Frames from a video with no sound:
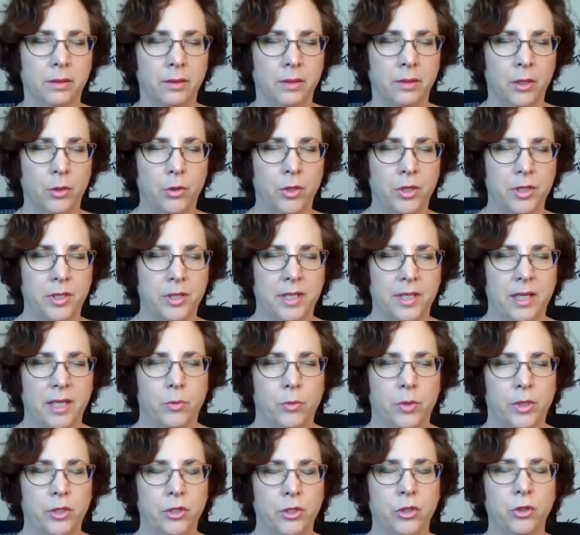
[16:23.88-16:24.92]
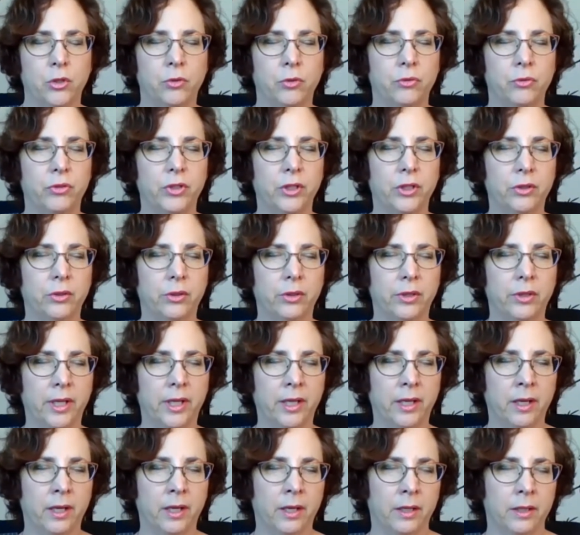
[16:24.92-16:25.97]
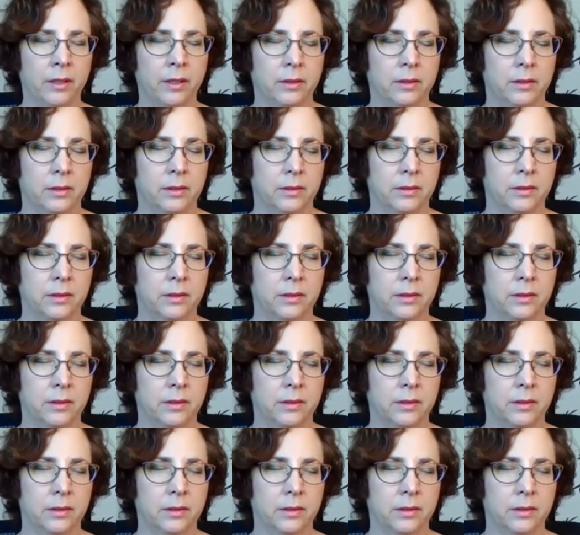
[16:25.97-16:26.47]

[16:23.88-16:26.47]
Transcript: noticing what you feel there,